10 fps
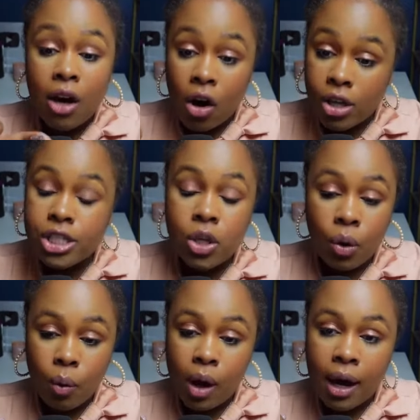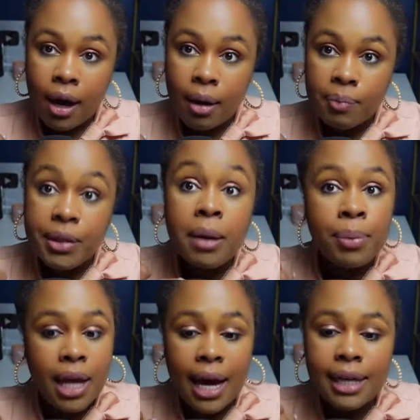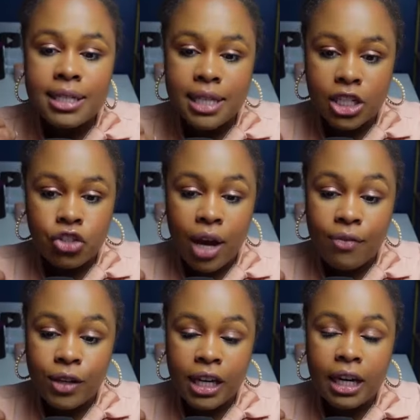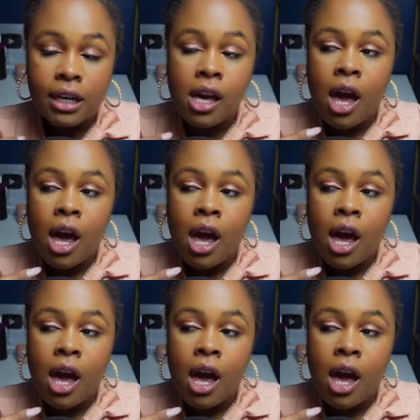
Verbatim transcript: also um, implied sex trafficking.